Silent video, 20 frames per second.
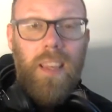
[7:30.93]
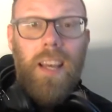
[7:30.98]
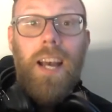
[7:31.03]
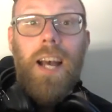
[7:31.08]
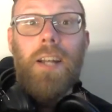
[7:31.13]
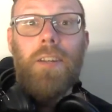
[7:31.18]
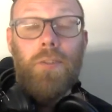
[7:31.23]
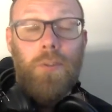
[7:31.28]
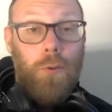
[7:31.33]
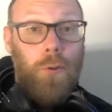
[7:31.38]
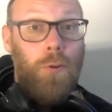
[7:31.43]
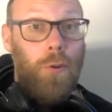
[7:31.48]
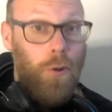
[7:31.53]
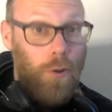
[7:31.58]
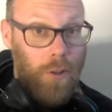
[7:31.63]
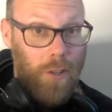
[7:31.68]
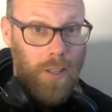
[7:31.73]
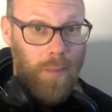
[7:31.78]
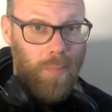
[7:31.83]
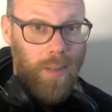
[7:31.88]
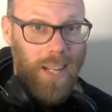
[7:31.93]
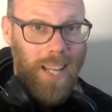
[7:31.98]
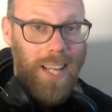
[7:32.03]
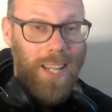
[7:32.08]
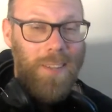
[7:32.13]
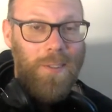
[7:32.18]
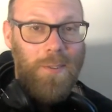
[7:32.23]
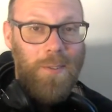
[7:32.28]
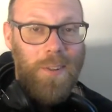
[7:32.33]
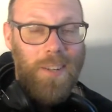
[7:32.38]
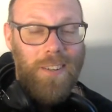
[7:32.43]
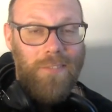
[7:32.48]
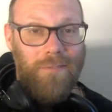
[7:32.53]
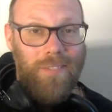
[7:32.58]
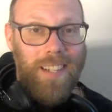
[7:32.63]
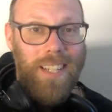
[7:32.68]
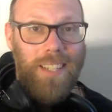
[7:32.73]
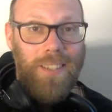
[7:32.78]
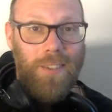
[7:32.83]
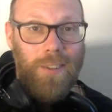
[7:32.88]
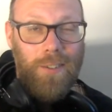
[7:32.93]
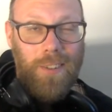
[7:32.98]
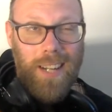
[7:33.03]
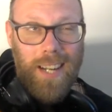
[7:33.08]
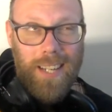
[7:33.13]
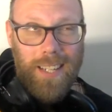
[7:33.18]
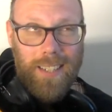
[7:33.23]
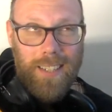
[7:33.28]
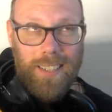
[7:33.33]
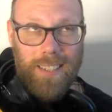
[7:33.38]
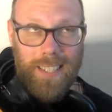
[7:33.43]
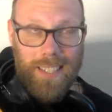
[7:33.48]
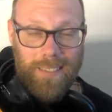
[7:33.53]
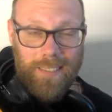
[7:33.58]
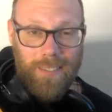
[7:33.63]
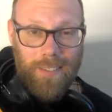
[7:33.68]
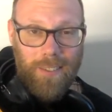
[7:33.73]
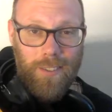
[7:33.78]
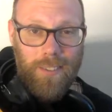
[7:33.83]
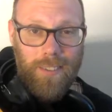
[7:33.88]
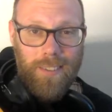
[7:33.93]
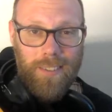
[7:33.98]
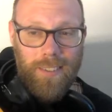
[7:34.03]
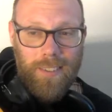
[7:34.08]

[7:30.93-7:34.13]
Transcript: and you're not going to play, you're going to read along and listen